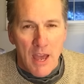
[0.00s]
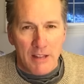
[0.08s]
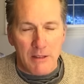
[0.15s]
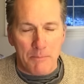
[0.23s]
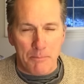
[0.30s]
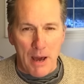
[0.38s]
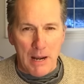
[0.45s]
At
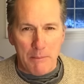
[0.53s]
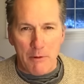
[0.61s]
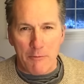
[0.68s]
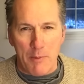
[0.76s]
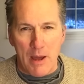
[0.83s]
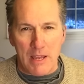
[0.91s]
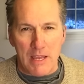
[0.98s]
the bottom
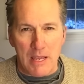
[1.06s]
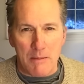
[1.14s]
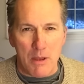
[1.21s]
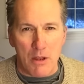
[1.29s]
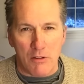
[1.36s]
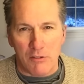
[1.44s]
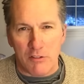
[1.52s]
of my
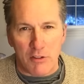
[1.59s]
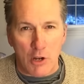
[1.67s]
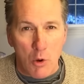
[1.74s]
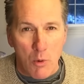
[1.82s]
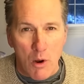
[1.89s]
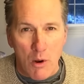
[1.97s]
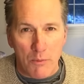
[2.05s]
emails is a
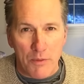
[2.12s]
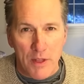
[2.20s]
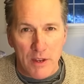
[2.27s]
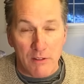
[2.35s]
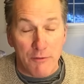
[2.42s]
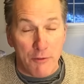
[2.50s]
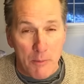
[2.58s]
quote that
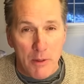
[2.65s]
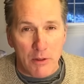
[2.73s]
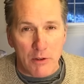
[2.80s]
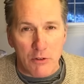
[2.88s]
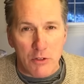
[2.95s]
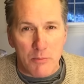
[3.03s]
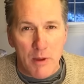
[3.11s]
is
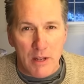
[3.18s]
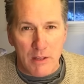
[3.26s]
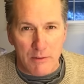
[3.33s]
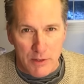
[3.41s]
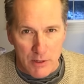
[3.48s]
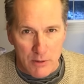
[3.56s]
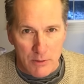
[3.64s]
familiar to many
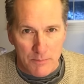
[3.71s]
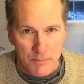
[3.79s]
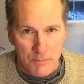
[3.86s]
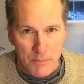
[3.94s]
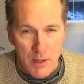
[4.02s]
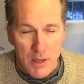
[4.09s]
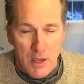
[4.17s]
of you.
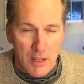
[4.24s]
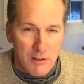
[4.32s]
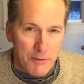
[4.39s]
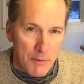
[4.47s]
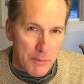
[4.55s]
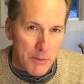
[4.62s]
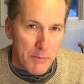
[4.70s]
It's
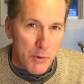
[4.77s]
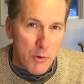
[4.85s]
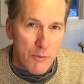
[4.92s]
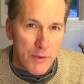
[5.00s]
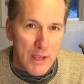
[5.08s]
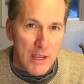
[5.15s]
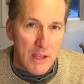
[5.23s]
from the
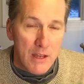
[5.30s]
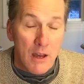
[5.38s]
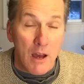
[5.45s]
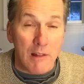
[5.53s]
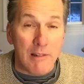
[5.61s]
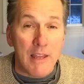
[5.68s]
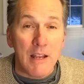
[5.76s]
movie, A
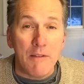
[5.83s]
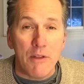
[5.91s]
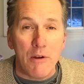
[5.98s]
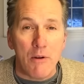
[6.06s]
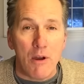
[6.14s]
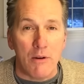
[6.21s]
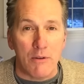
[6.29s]
League of
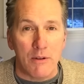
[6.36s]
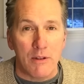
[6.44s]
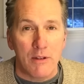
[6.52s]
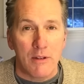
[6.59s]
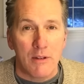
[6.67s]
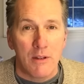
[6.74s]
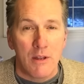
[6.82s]
Their Own,
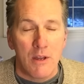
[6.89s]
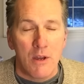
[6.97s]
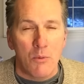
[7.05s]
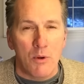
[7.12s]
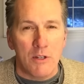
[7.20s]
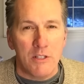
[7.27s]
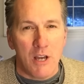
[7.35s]

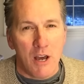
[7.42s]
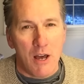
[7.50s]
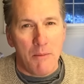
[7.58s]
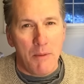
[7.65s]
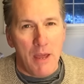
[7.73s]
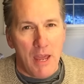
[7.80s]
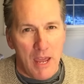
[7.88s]
where
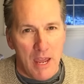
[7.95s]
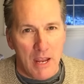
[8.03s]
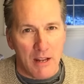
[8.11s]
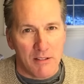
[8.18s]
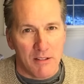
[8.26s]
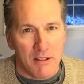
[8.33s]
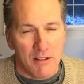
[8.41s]
Tom
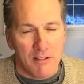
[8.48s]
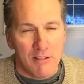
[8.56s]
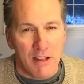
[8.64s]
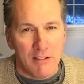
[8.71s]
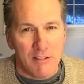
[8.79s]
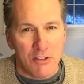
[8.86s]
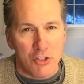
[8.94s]
Hanks
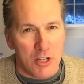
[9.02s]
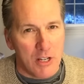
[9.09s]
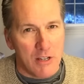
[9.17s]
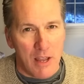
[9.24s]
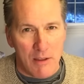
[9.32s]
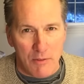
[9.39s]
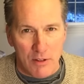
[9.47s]
says to Gina
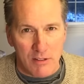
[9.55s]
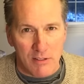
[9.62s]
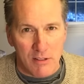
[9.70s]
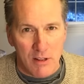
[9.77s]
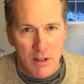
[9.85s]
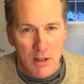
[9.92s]
Davis,